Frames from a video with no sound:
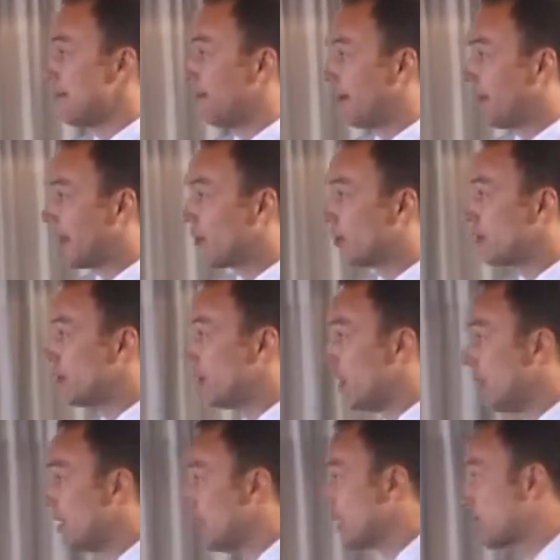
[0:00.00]
But they could
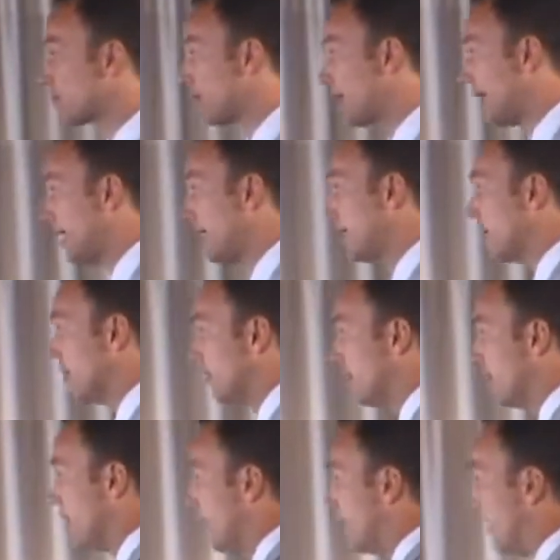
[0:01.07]
not explain
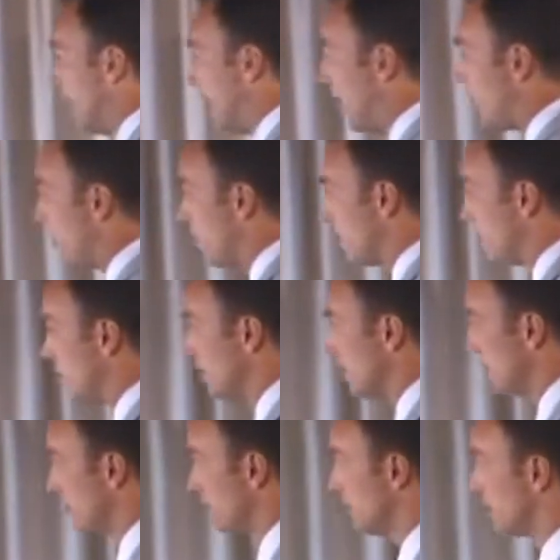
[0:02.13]
how